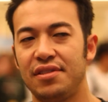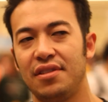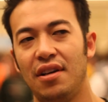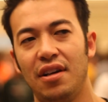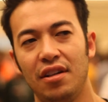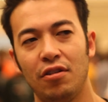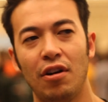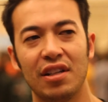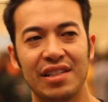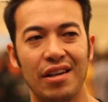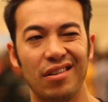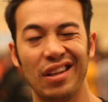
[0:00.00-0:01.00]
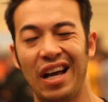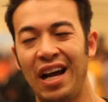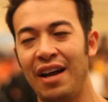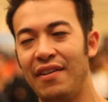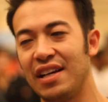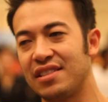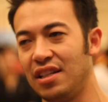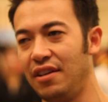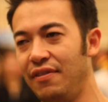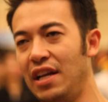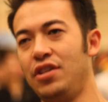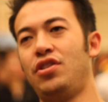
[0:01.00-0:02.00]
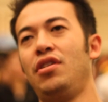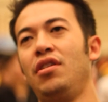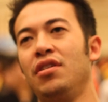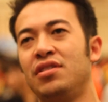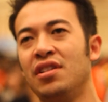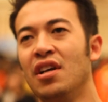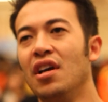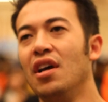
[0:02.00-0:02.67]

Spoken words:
on Cross Counter Live, Excellent Adventures.